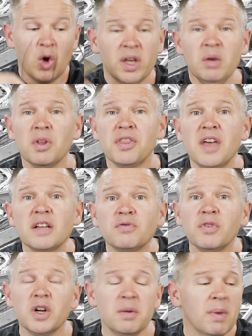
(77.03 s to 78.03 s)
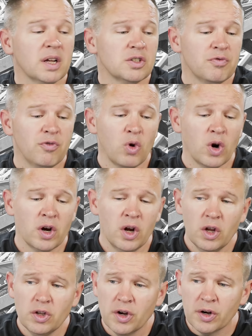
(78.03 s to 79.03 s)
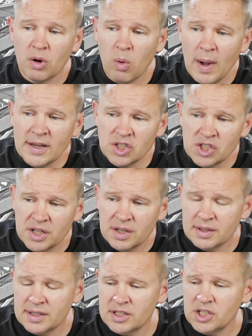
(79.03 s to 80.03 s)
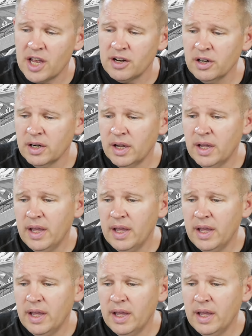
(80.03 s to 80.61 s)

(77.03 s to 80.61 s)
Okay, well, thanks very much for your question Tajender.